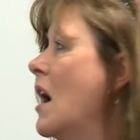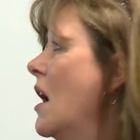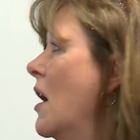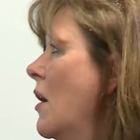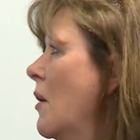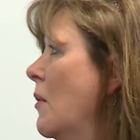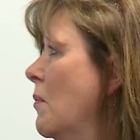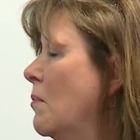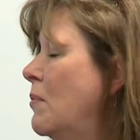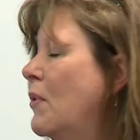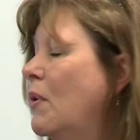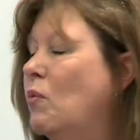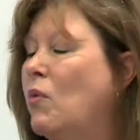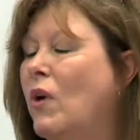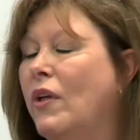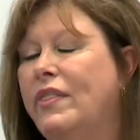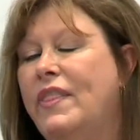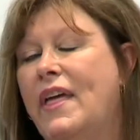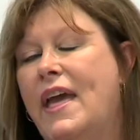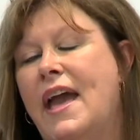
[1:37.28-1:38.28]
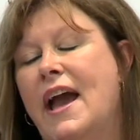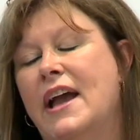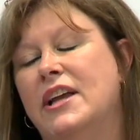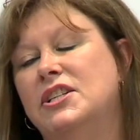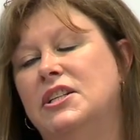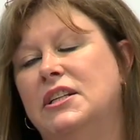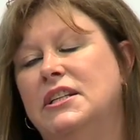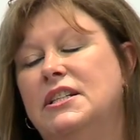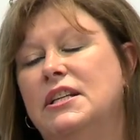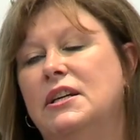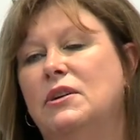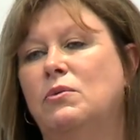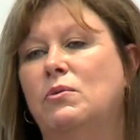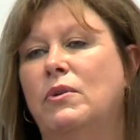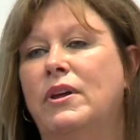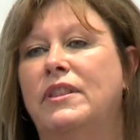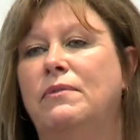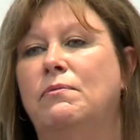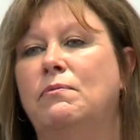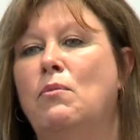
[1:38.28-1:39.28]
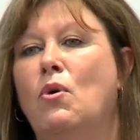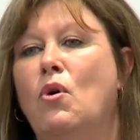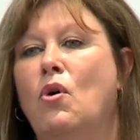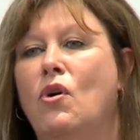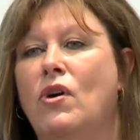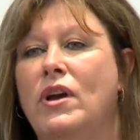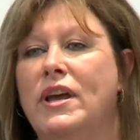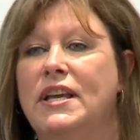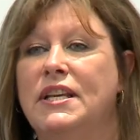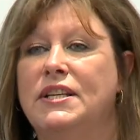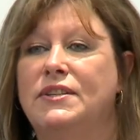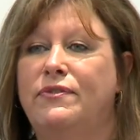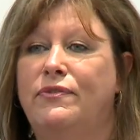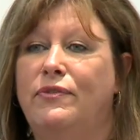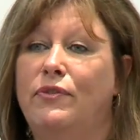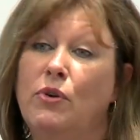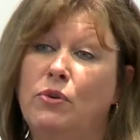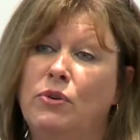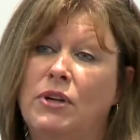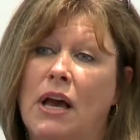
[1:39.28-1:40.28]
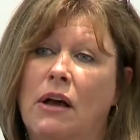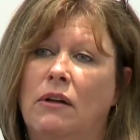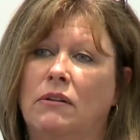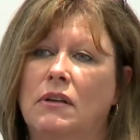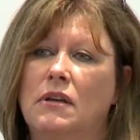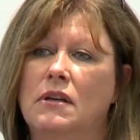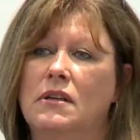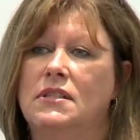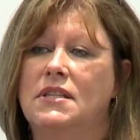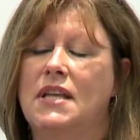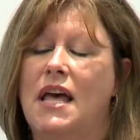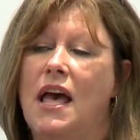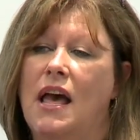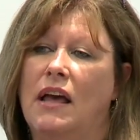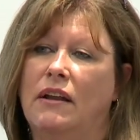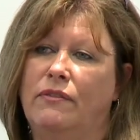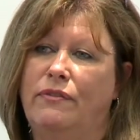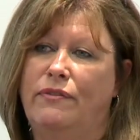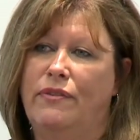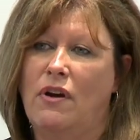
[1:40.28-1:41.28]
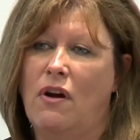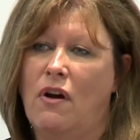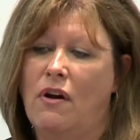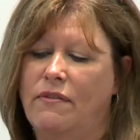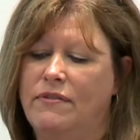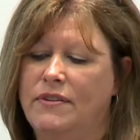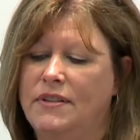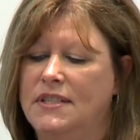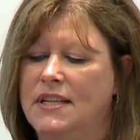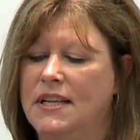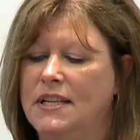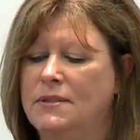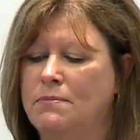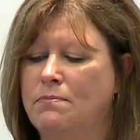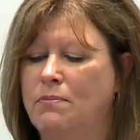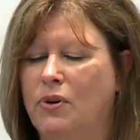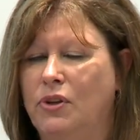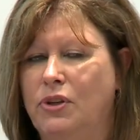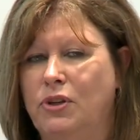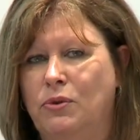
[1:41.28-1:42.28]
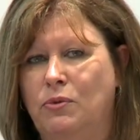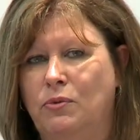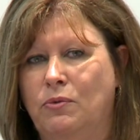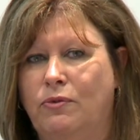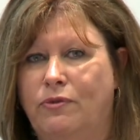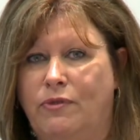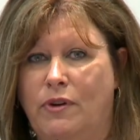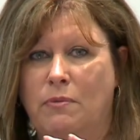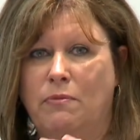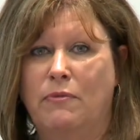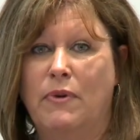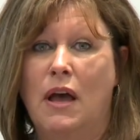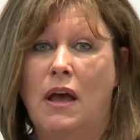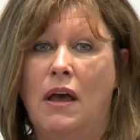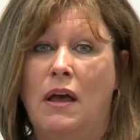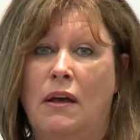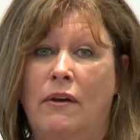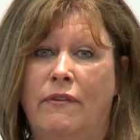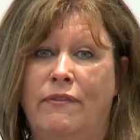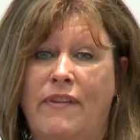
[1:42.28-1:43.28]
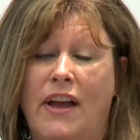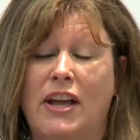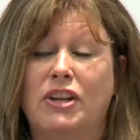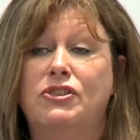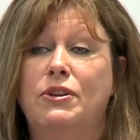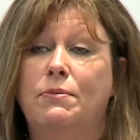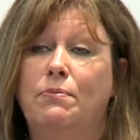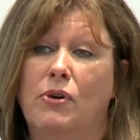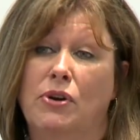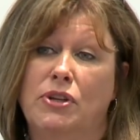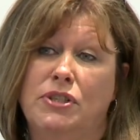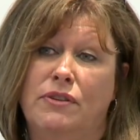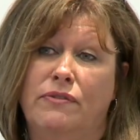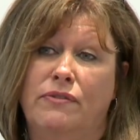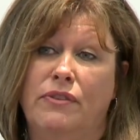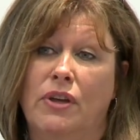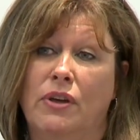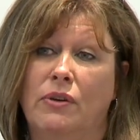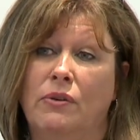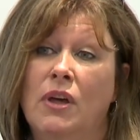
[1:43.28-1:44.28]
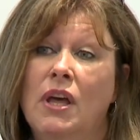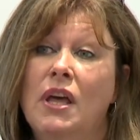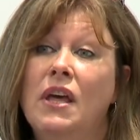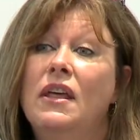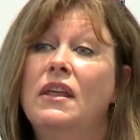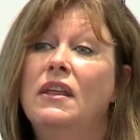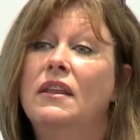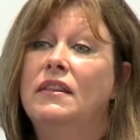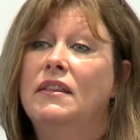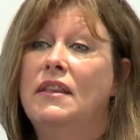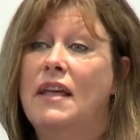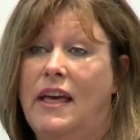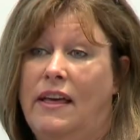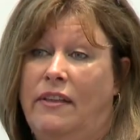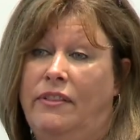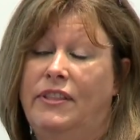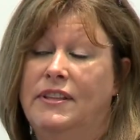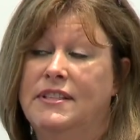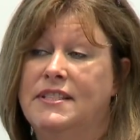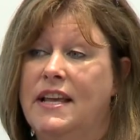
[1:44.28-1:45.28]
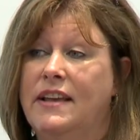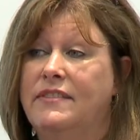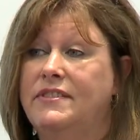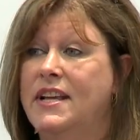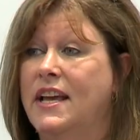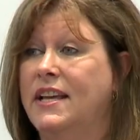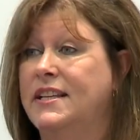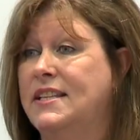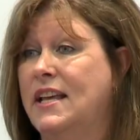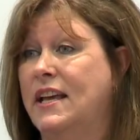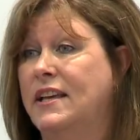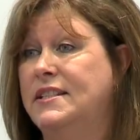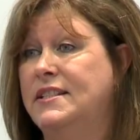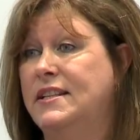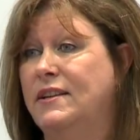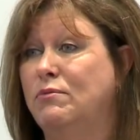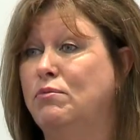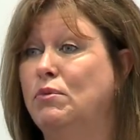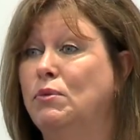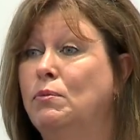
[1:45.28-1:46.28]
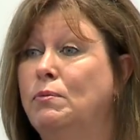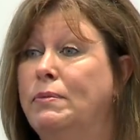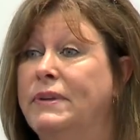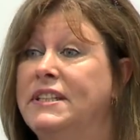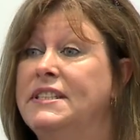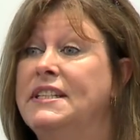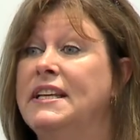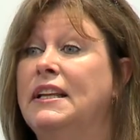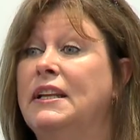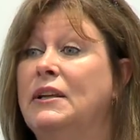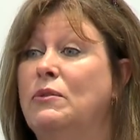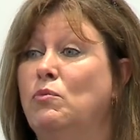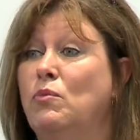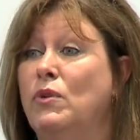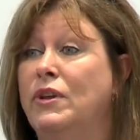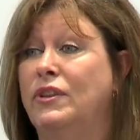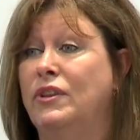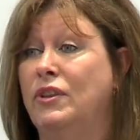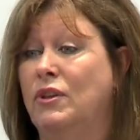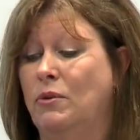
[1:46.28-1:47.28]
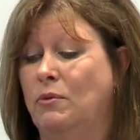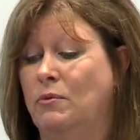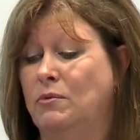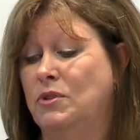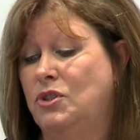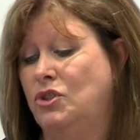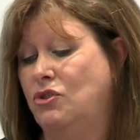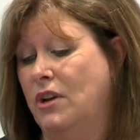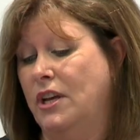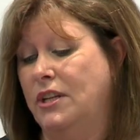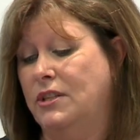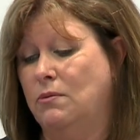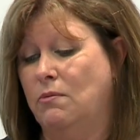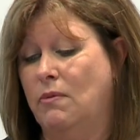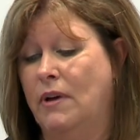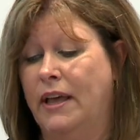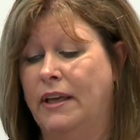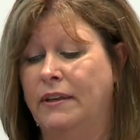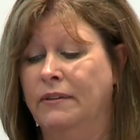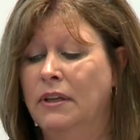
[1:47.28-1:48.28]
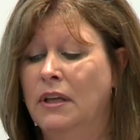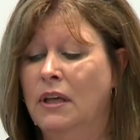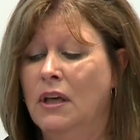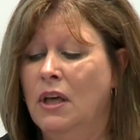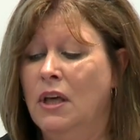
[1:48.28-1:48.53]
but what they actually deal with more is food outlets and for offices. But you, from a factory point of view, the health and safety executive will be dealing with you straight away.